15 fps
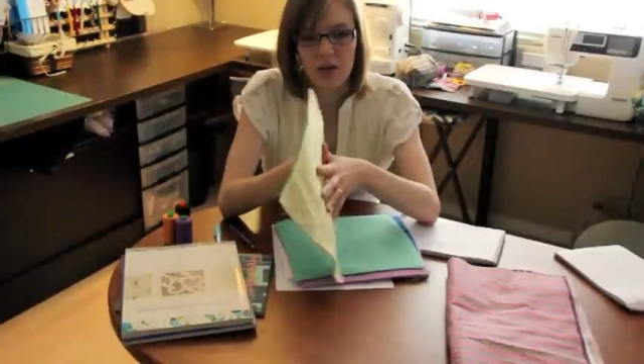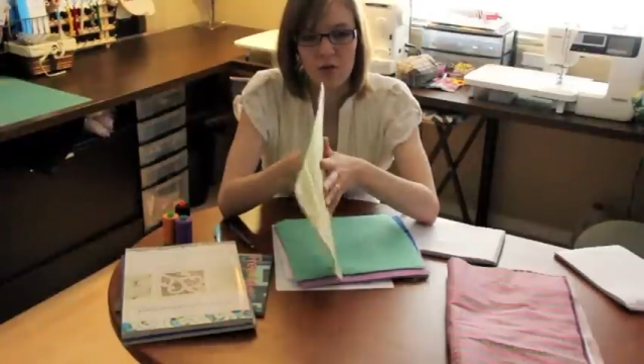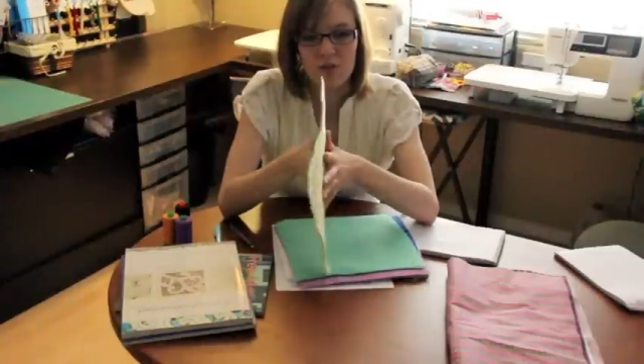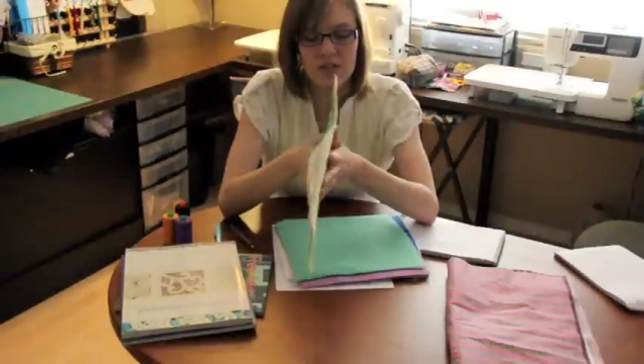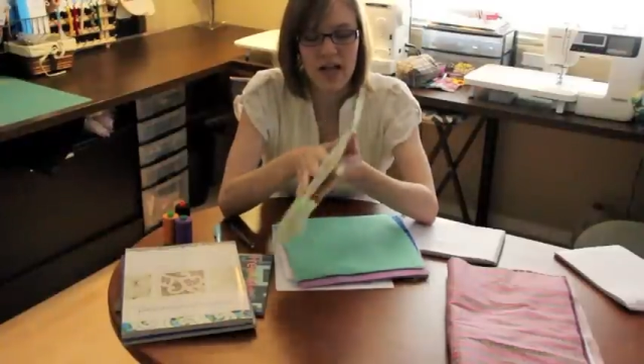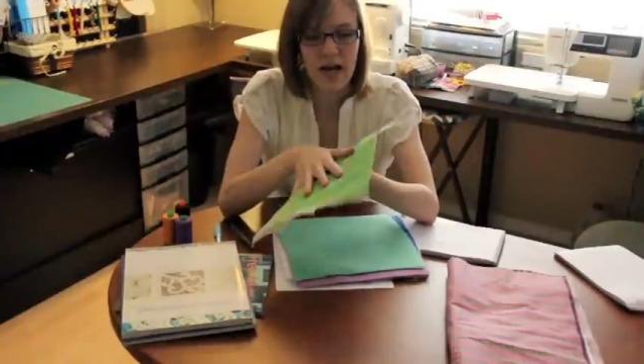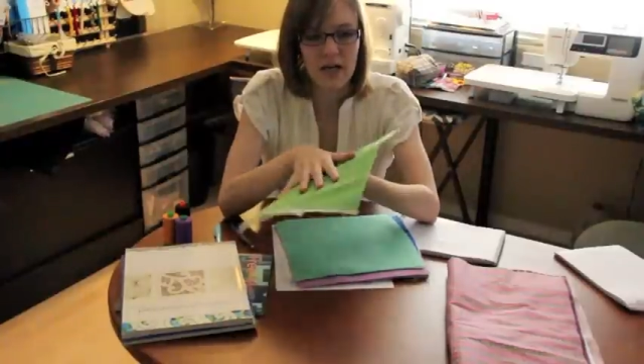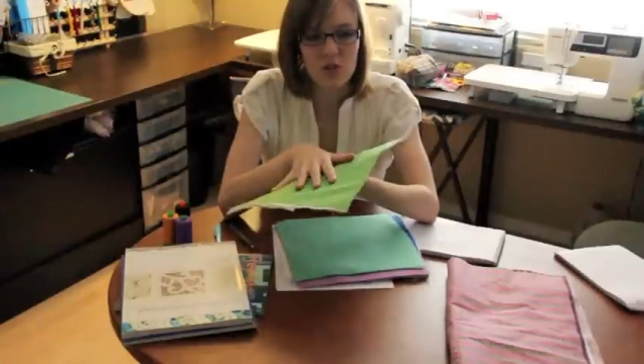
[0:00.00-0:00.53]
It
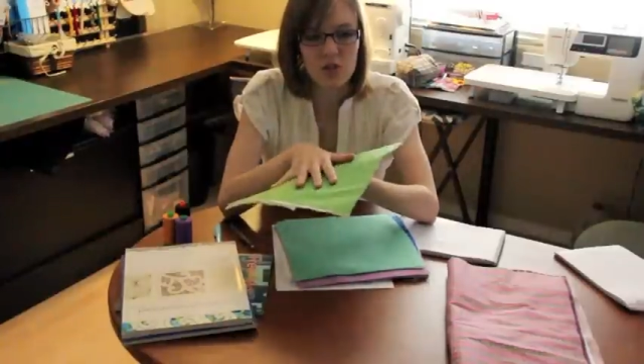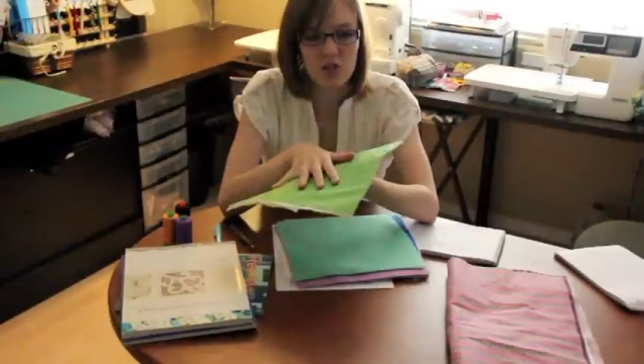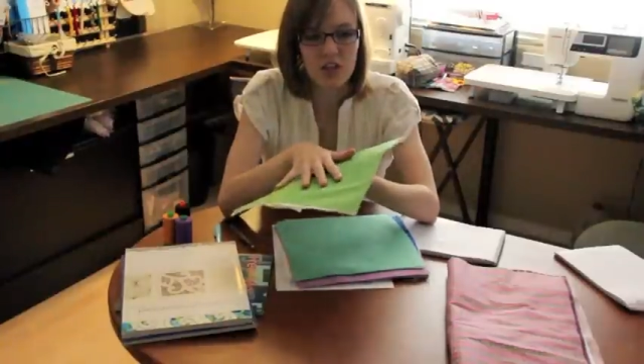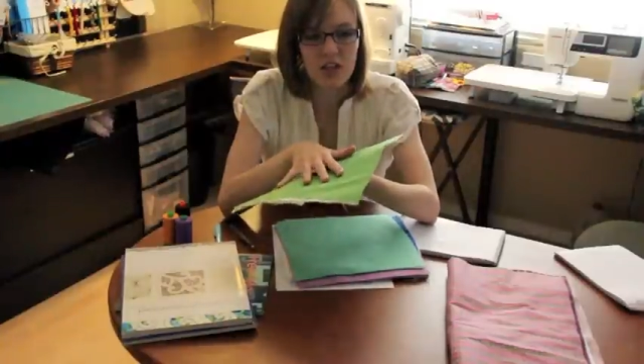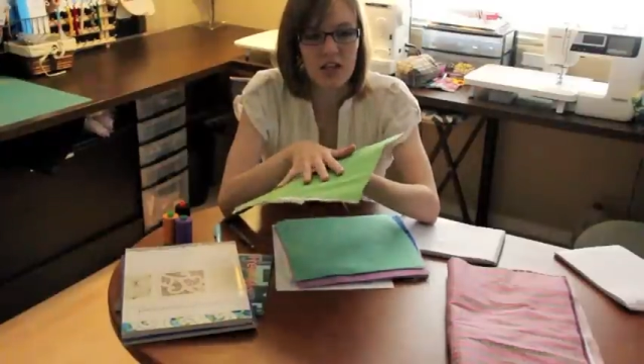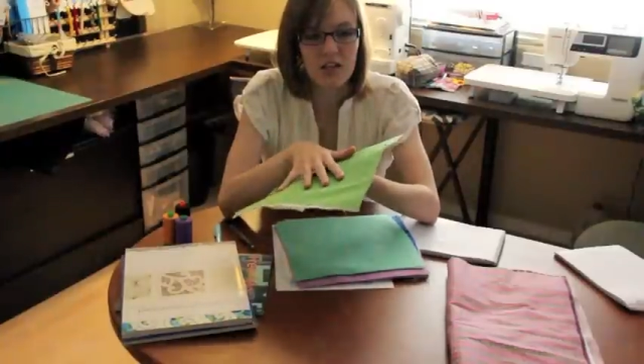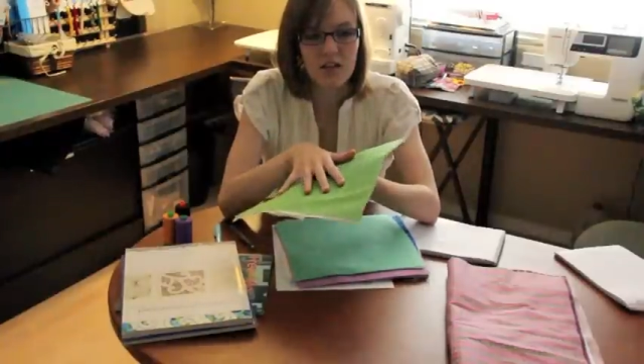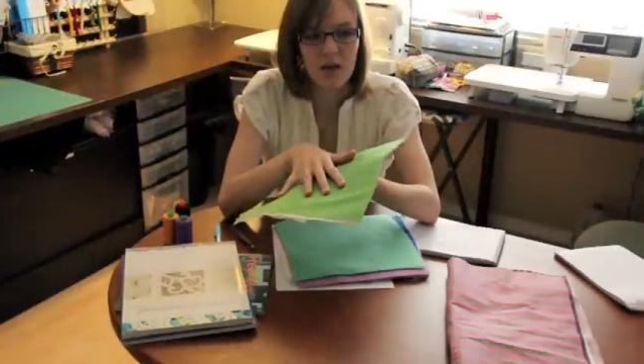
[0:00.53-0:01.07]
was
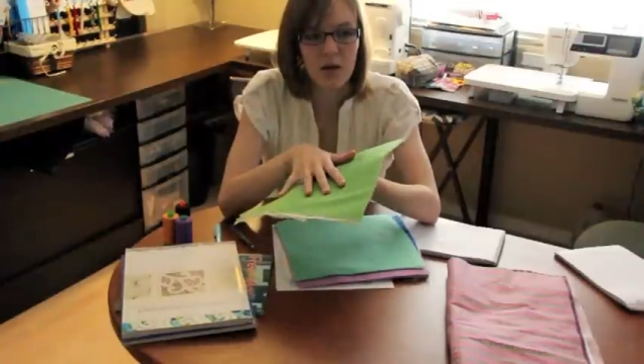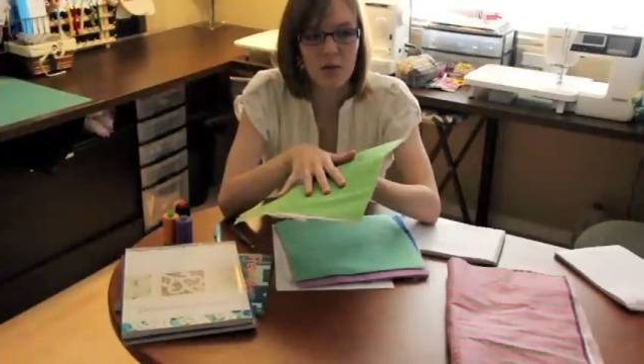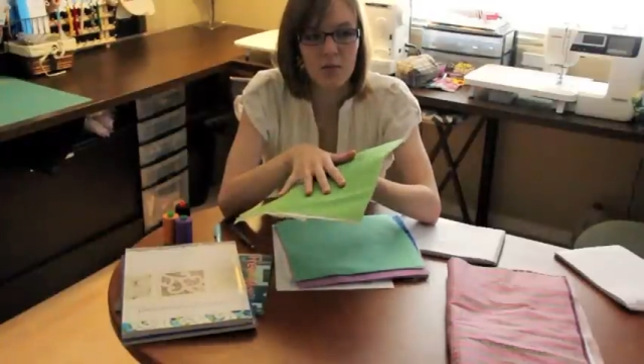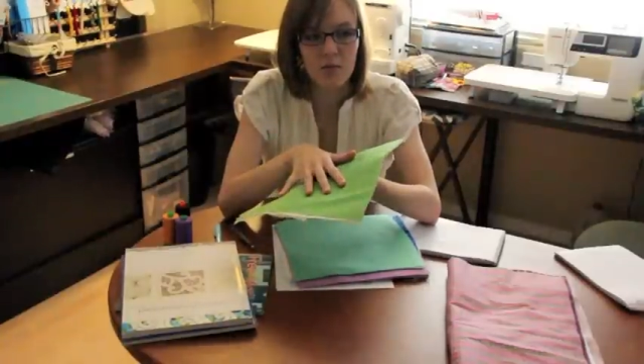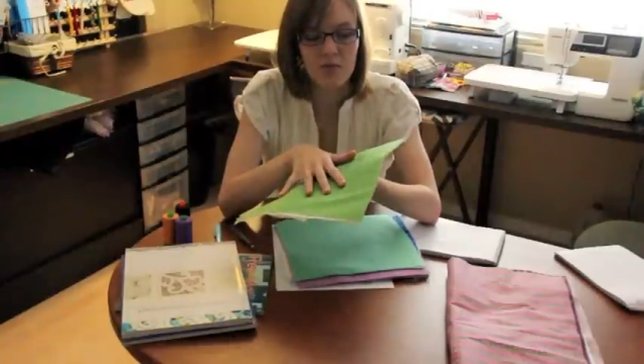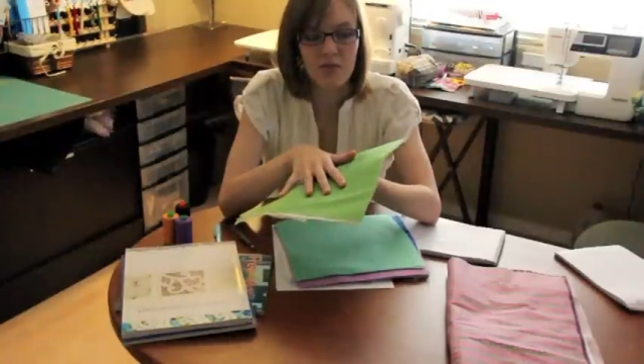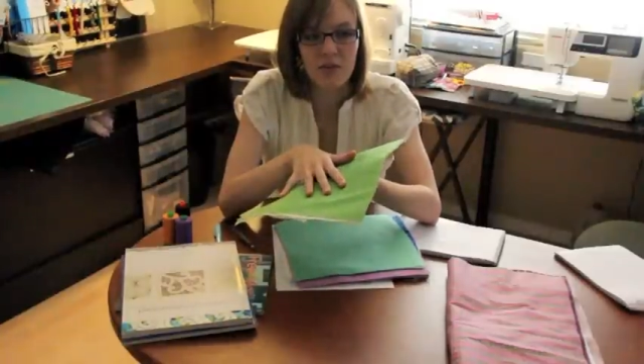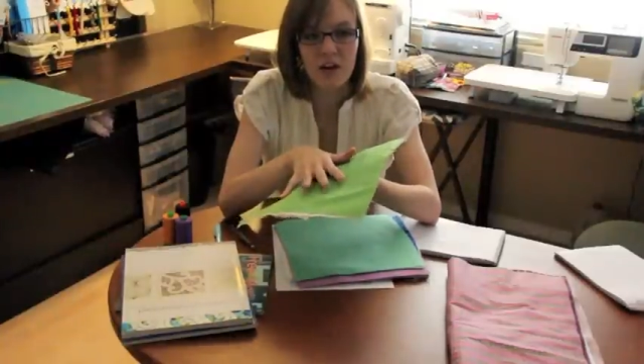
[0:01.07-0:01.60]
actually
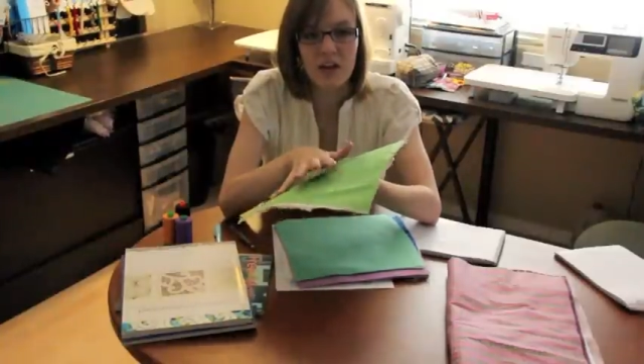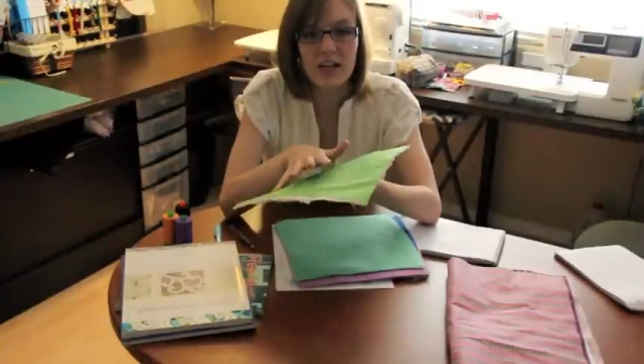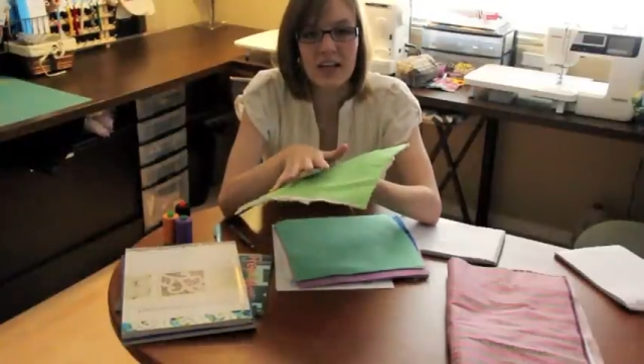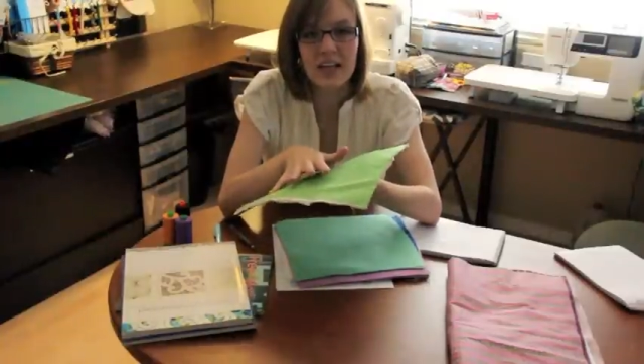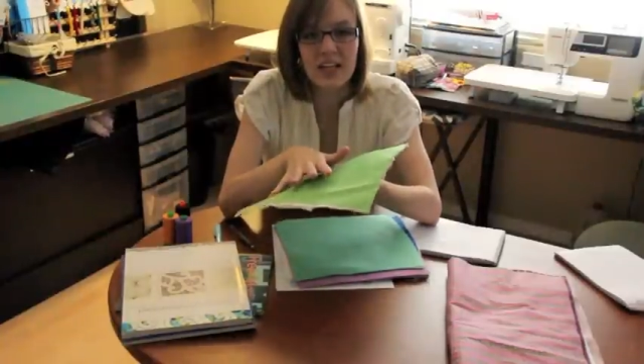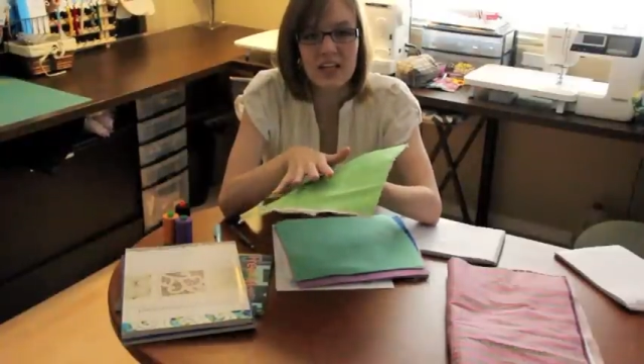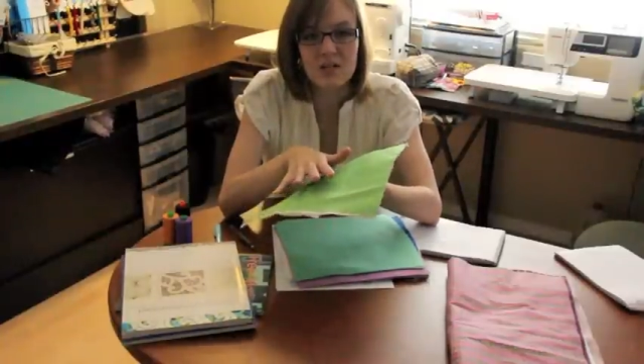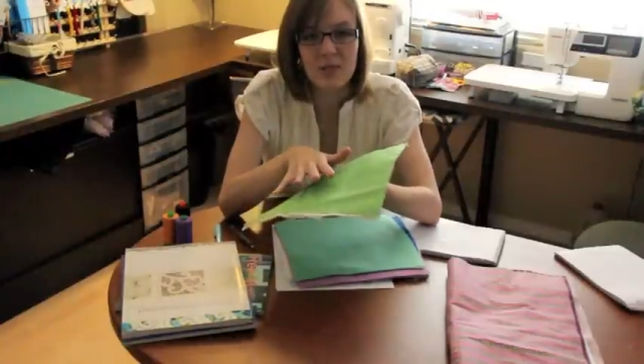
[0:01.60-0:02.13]
very
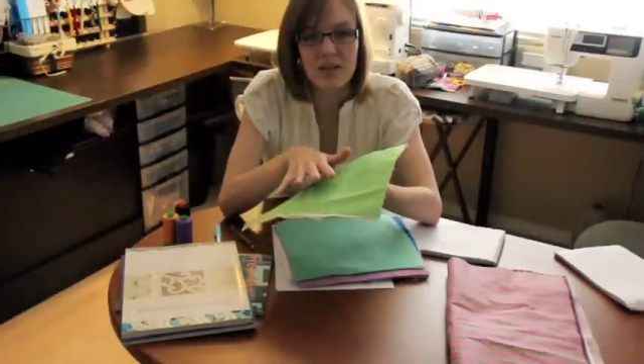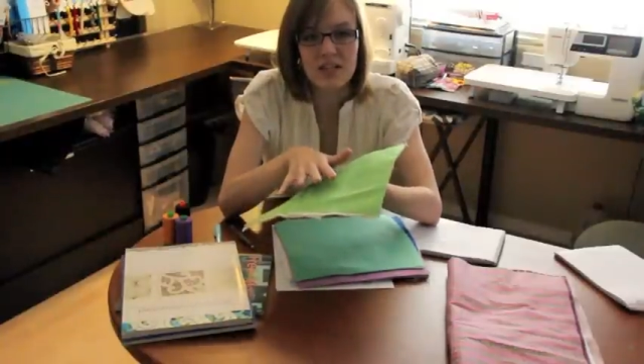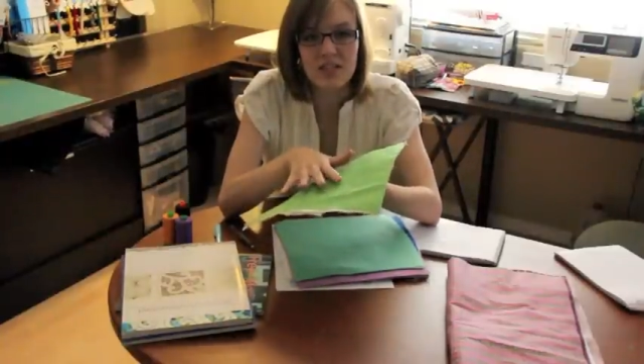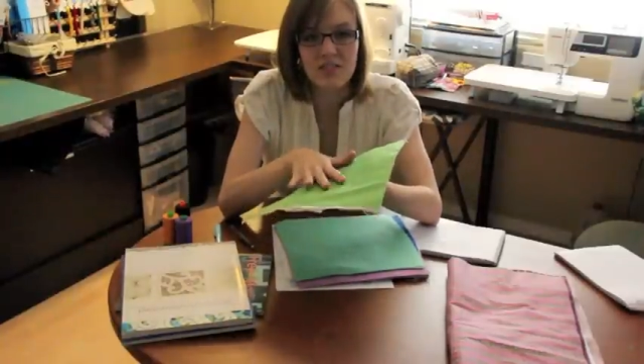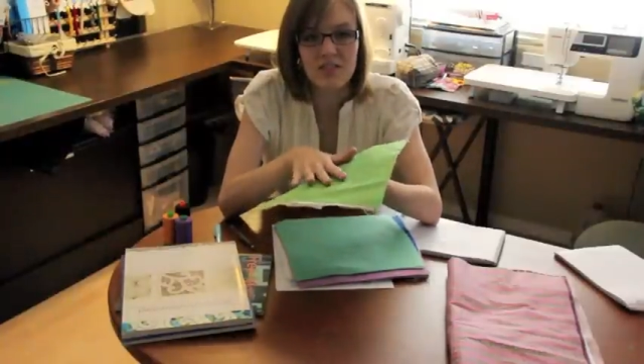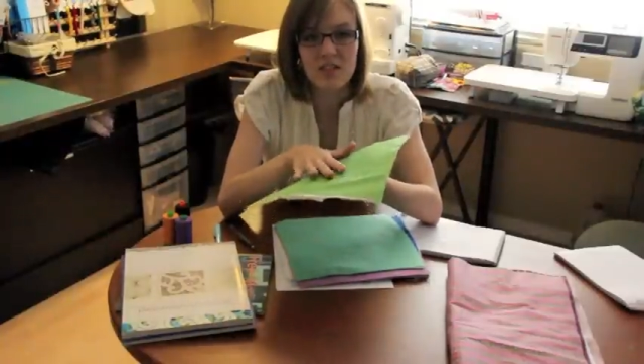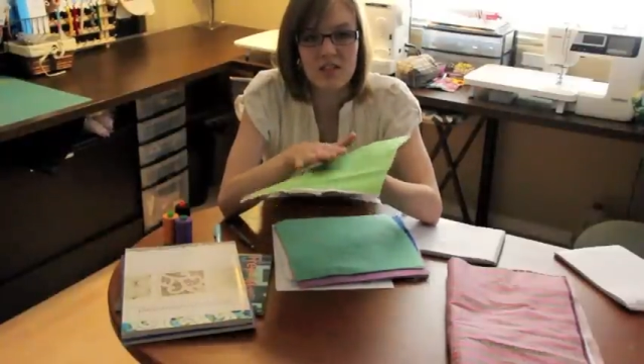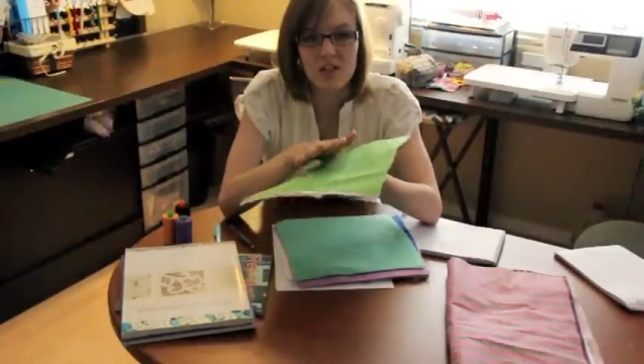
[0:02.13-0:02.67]
inexpensive.